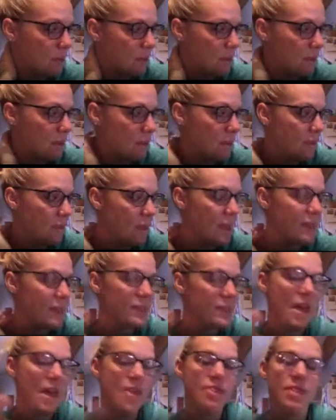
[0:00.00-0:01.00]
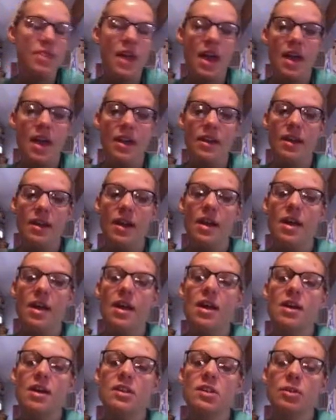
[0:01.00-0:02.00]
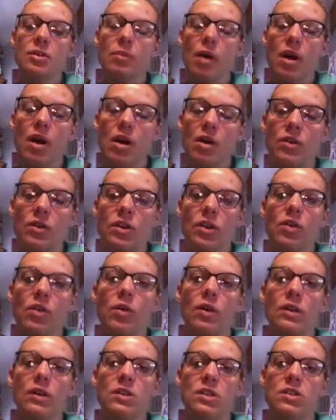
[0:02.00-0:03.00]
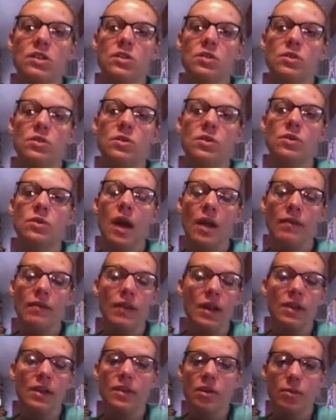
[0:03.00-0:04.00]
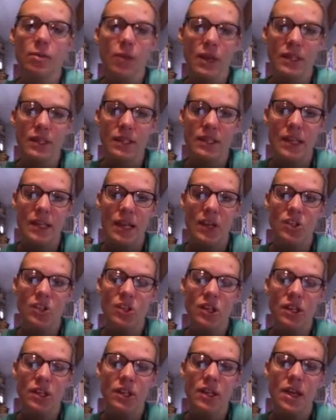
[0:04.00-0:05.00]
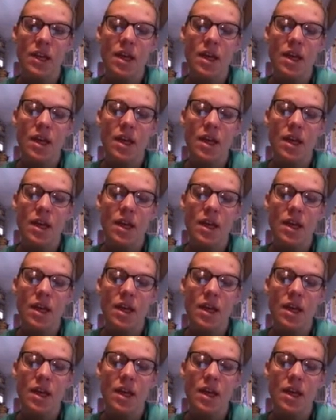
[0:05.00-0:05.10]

things. And then tomorrow you're going to do kind of like a little presentation.